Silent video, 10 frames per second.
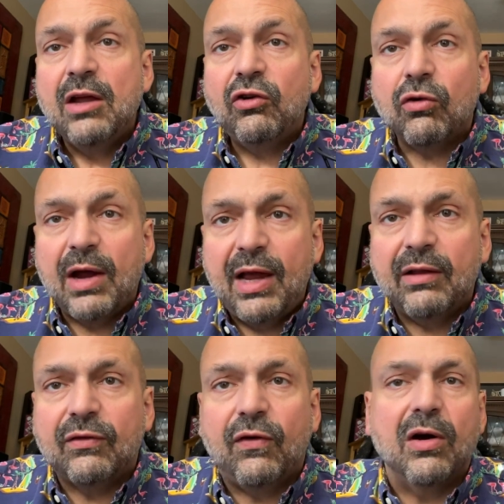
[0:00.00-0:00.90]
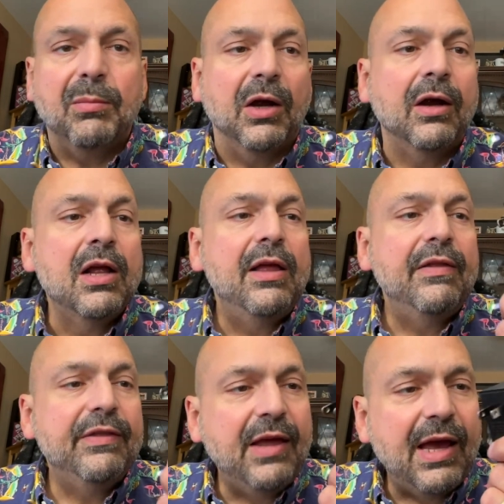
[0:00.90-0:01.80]
transformer.
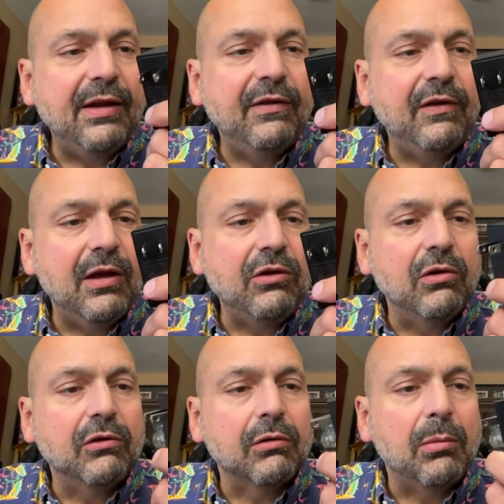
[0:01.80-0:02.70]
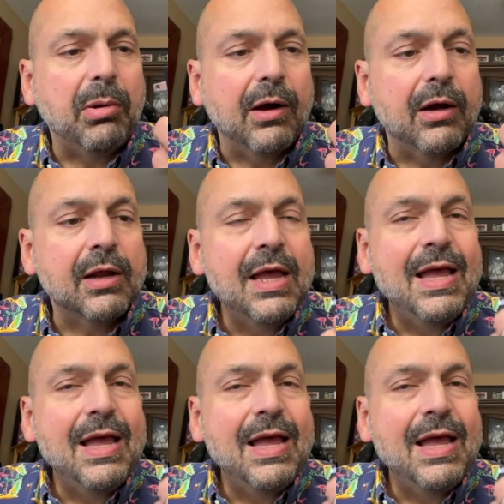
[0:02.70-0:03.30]
That is the unusual part.